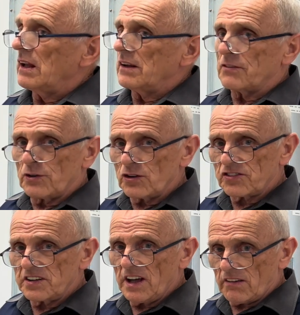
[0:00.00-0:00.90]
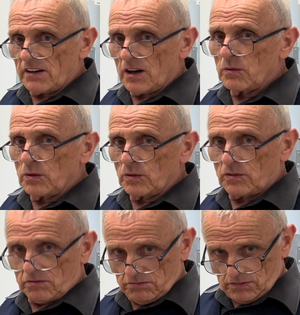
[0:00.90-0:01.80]
The first scenario will
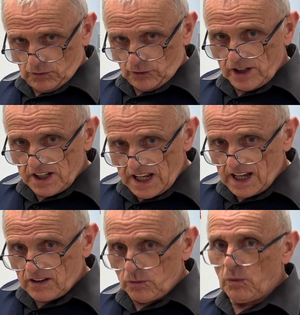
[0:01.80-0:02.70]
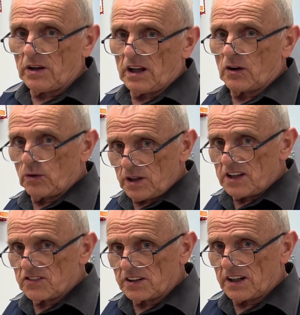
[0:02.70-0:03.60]
reenact what a good
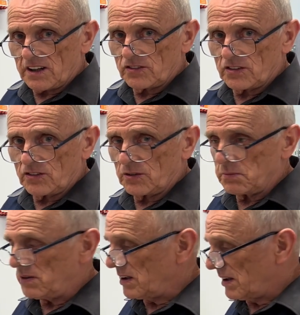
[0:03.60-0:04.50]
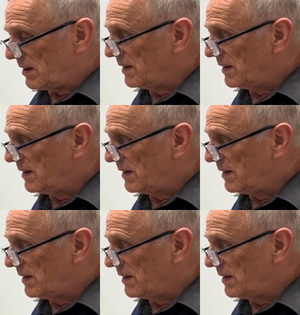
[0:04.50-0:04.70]
installation should be.